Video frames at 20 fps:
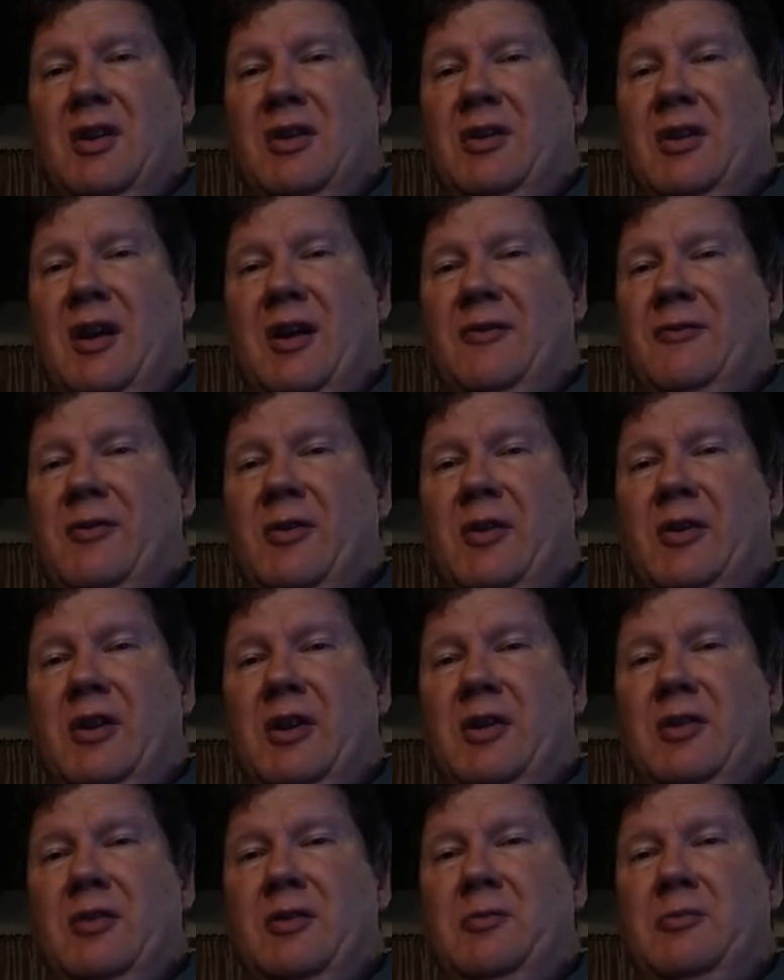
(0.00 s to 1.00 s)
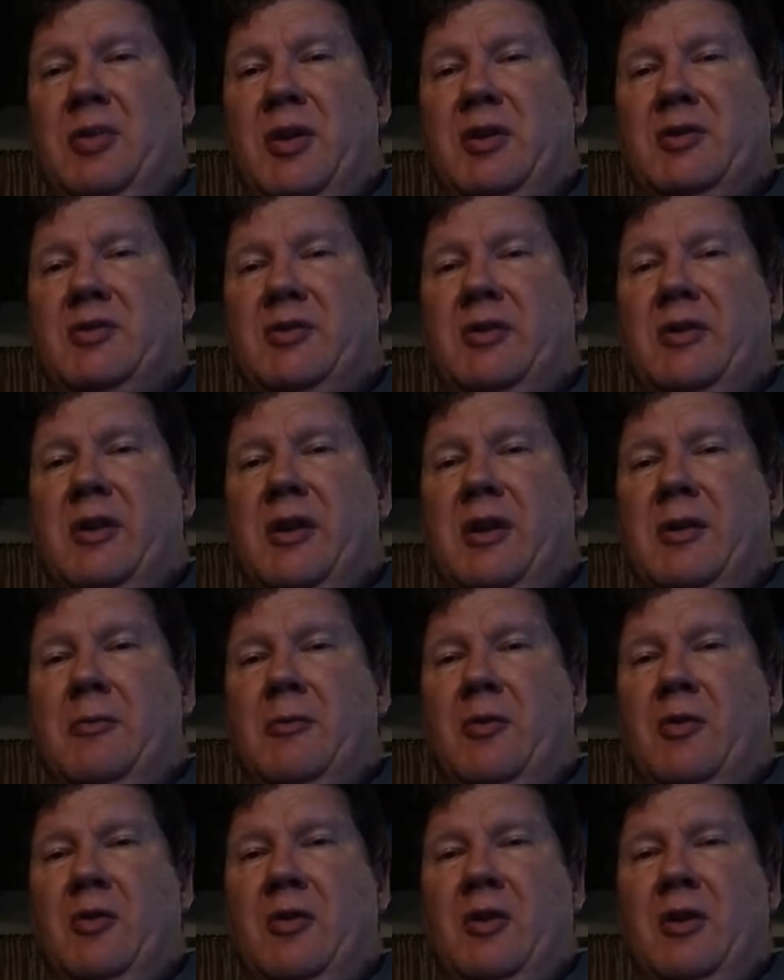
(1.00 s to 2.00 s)
not very good pitcher
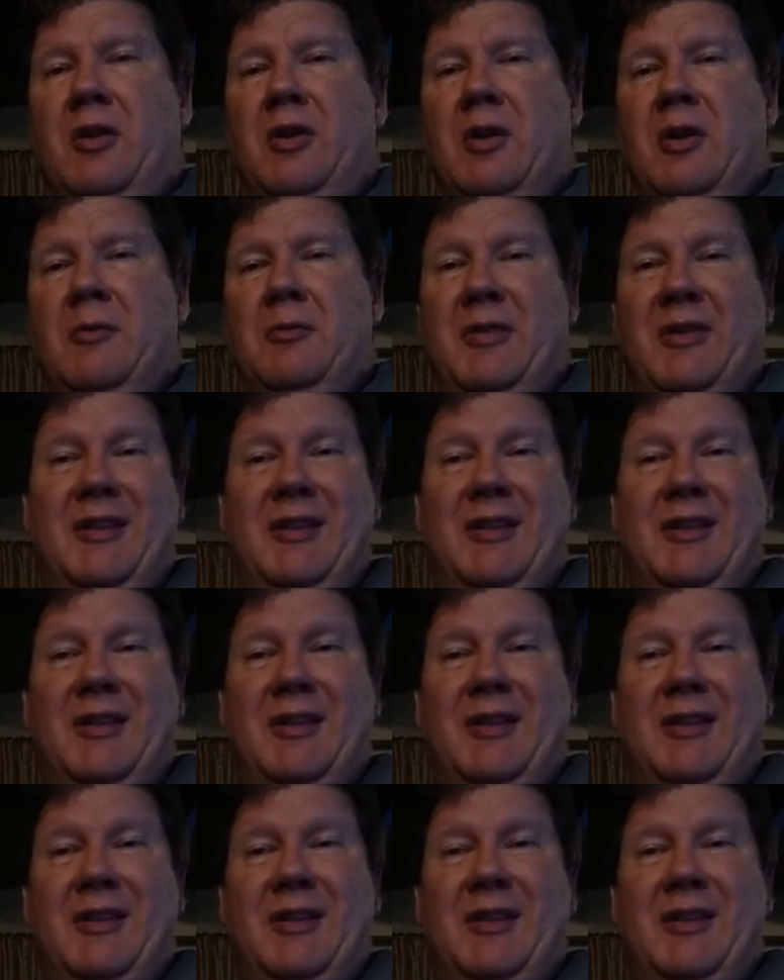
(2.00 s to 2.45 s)
anymore.